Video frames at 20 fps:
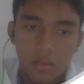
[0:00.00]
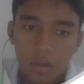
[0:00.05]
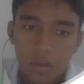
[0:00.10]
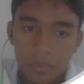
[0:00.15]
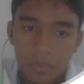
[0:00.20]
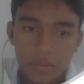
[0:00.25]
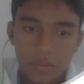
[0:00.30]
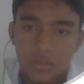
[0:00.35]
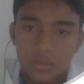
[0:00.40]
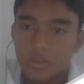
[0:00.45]

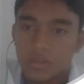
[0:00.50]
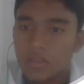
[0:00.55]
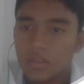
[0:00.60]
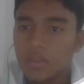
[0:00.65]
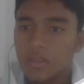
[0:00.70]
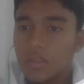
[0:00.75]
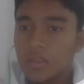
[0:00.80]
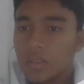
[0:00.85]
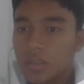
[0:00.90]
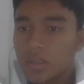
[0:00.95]
optional,
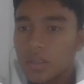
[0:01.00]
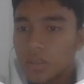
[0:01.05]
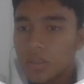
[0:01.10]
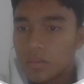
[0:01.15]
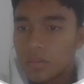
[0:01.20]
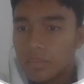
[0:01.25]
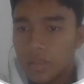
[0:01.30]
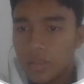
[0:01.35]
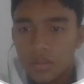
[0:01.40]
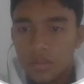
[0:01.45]

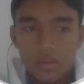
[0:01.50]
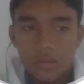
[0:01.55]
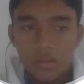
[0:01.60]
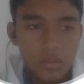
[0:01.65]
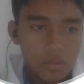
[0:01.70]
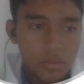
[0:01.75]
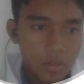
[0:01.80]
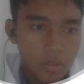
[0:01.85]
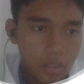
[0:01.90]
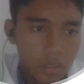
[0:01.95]
but
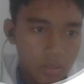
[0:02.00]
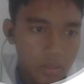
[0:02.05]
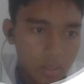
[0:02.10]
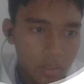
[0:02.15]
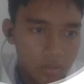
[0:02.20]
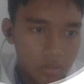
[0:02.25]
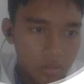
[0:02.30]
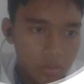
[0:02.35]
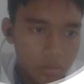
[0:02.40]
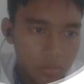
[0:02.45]
you can change
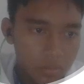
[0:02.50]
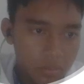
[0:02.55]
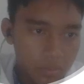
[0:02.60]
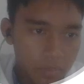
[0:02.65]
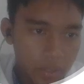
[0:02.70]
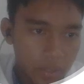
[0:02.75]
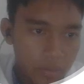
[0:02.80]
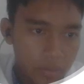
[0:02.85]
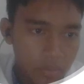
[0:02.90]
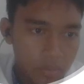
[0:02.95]
the
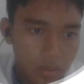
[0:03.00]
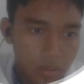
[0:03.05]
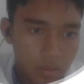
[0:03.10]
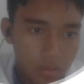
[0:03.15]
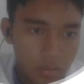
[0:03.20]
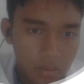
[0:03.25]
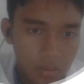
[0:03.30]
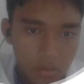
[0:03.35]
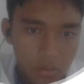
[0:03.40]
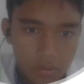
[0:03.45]
background
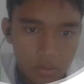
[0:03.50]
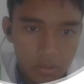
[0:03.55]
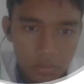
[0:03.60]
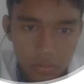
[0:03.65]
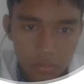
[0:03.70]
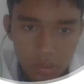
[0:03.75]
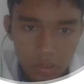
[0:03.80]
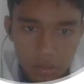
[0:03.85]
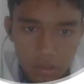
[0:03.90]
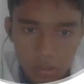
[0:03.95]
color to
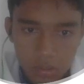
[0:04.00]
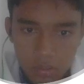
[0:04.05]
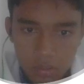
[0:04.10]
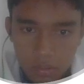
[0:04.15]
none,